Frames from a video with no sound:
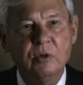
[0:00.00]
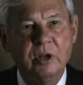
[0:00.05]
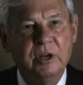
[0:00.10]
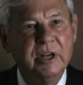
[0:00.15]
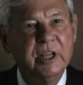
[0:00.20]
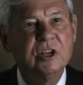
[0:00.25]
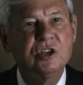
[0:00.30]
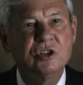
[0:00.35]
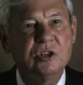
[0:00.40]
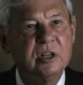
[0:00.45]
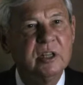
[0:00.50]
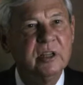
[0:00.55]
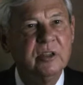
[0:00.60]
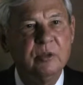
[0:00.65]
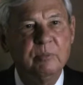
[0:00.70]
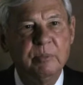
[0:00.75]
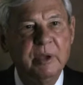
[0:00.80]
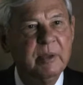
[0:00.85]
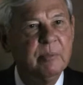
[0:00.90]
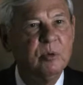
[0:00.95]
Initially,
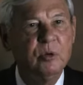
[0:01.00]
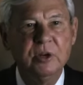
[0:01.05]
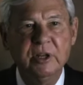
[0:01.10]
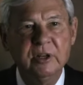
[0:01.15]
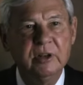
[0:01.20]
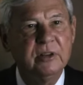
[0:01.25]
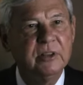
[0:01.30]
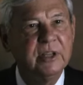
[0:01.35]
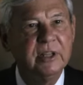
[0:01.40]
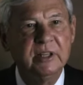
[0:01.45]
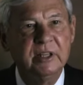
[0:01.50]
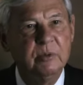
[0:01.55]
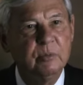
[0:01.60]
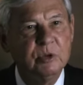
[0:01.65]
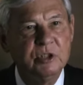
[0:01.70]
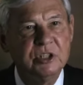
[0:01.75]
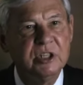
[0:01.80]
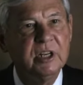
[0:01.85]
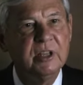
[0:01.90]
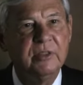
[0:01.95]
the people didn't think there
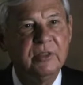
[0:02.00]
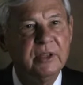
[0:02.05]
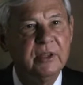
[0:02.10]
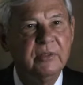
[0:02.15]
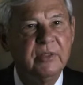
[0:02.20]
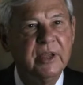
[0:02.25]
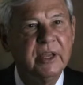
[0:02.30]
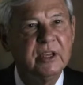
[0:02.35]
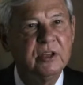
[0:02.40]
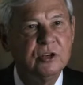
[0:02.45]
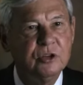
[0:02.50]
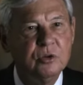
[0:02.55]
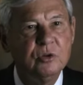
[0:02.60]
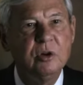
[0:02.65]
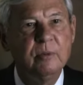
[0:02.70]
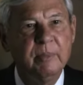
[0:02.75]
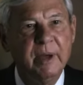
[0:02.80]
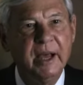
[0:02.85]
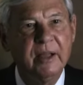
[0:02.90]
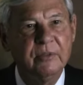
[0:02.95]
was anything they could
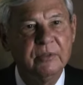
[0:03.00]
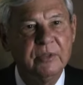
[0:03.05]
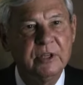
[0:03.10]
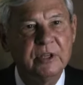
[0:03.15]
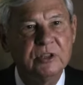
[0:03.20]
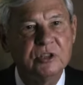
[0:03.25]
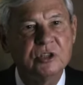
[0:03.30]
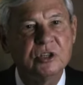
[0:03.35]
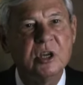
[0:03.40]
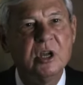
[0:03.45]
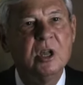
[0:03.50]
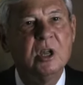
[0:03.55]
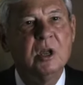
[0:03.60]
do about this,